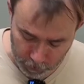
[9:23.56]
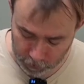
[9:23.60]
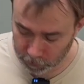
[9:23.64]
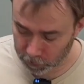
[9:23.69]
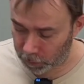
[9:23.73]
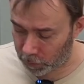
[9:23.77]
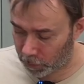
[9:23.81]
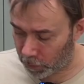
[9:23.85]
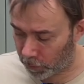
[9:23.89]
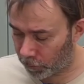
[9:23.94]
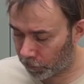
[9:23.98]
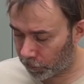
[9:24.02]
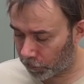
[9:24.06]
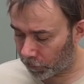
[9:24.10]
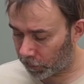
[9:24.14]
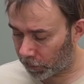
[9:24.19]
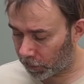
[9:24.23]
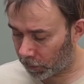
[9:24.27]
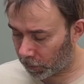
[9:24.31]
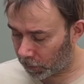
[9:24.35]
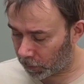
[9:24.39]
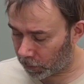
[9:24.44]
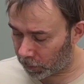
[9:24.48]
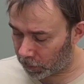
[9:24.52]
the
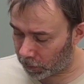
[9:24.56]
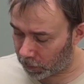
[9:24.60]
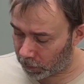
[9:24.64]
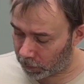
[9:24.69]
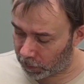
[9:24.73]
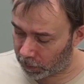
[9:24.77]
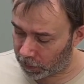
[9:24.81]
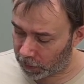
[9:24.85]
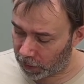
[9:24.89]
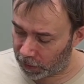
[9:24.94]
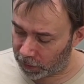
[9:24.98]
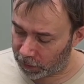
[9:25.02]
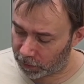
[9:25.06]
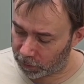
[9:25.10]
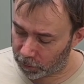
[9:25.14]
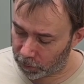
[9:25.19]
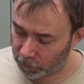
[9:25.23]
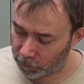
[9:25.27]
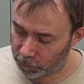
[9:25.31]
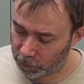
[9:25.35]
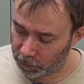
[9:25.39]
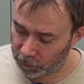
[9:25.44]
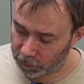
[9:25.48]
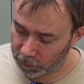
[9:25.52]
taste
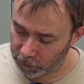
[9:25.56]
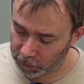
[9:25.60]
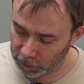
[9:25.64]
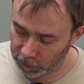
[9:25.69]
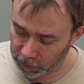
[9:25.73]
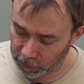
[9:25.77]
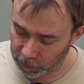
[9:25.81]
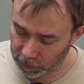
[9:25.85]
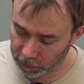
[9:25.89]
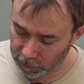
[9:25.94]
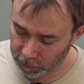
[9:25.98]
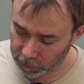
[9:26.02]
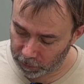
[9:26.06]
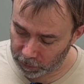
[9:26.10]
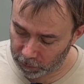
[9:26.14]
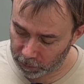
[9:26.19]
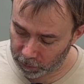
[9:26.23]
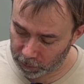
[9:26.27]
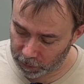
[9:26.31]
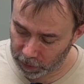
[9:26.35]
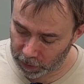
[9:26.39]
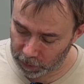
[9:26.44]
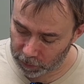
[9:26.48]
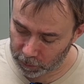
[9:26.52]
of the sea,
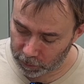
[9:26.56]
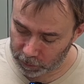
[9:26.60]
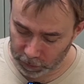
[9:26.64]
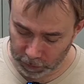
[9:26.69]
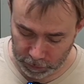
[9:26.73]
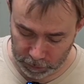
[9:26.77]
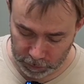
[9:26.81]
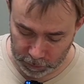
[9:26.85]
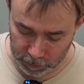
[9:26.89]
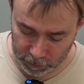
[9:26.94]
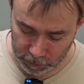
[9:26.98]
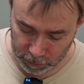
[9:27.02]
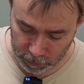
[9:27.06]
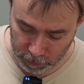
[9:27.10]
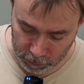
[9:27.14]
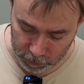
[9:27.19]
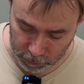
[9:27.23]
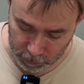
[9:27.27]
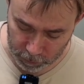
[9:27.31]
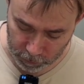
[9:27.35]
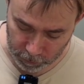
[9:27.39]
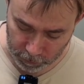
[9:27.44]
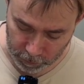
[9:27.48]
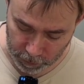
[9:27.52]
it's
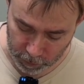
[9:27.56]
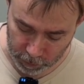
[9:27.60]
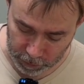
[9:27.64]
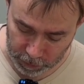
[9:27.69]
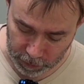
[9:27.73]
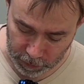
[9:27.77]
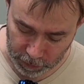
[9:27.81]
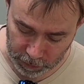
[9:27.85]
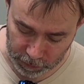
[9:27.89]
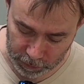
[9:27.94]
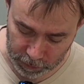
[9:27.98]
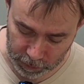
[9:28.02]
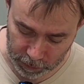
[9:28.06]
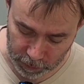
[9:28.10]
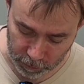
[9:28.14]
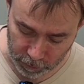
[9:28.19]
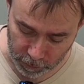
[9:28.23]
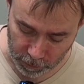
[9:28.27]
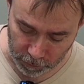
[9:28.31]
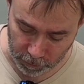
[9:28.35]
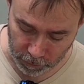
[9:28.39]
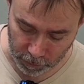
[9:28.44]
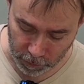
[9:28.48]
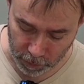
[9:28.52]
also very tasty with